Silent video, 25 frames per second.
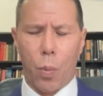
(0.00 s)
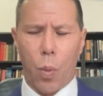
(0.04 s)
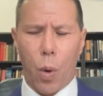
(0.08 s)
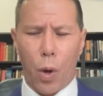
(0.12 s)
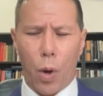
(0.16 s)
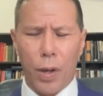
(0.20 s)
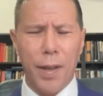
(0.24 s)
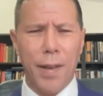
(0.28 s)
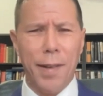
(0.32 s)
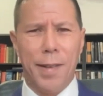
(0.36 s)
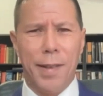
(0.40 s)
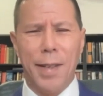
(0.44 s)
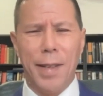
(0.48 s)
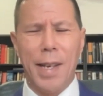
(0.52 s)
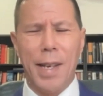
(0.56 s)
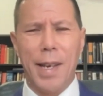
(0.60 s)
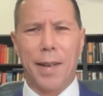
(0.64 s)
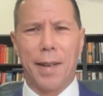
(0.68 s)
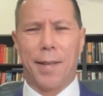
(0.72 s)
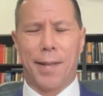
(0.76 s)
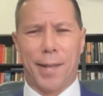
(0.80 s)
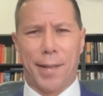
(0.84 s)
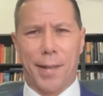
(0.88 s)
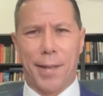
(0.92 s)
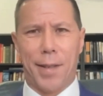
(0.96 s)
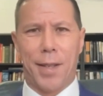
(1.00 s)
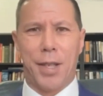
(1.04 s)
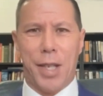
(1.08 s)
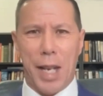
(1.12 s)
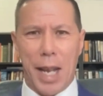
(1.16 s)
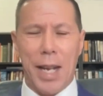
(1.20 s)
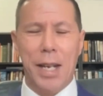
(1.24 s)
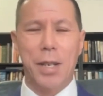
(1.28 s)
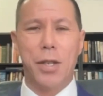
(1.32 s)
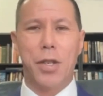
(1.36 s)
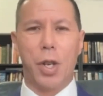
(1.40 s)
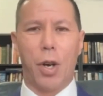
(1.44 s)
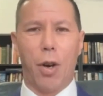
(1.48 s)
What is the
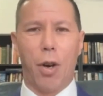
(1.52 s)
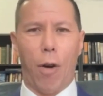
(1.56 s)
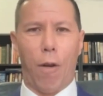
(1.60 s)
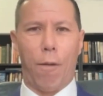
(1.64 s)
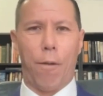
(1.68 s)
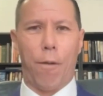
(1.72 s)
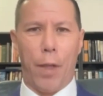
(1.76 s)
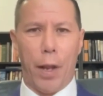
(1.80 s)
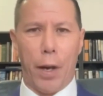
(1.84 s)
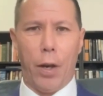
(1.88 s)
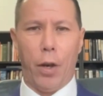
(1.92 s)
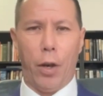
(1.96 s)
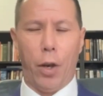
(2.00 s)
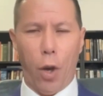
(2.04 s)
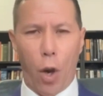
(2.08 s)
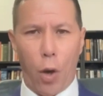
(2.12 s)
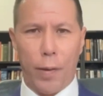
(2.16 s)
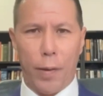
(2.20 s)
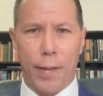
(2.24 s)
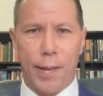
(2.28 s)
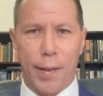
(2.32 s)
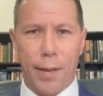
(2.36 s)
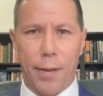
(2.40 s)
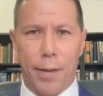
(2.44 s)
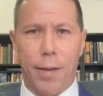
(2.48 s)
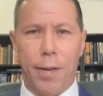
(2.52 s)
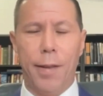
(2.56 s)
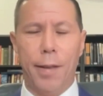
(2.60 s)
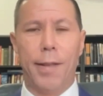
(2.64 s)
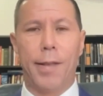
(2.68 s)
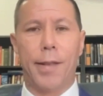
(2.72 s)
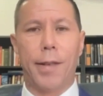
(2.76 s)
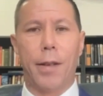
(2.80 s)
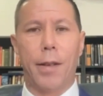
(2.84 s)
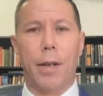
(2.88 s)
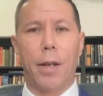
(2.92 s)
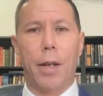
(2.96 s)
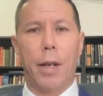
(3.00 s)
extent of the
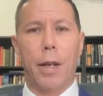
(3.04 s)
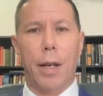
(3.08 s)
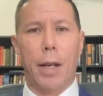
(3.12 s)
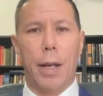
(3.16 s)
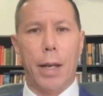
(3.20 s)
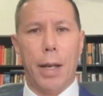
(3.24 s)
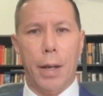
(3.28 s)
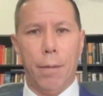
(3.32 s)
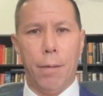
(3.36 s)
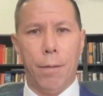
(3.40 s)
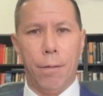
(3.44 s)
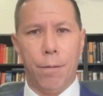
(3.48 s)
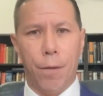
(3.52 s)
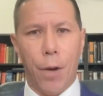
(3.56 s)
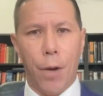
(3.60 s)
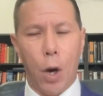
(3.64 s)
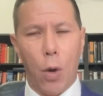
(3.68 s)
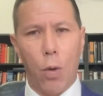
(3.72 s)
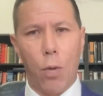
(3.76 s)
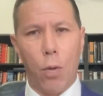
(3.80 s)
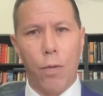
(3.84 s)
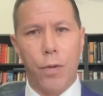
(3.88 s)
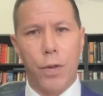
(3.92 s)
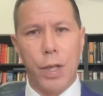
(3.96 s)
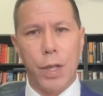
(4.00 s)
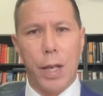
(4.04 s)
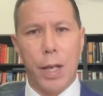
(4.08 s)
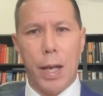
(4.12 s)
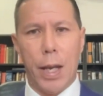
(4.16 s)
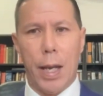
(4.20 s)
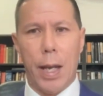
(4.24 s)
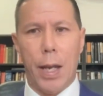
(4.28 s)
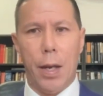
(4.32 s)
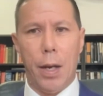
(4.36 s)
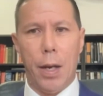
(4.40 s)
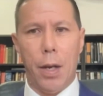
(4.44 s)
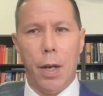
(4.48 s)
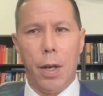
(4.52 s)
losses involved
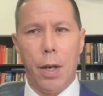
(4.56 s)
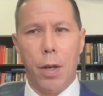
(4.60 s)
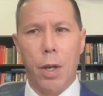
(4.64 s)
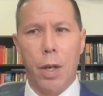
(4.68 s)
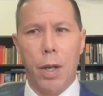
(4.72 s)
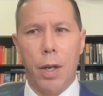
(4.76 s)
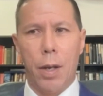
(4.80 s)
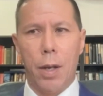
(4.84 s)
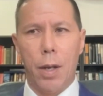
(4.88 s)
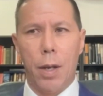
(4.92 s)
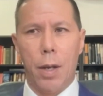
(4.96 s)
in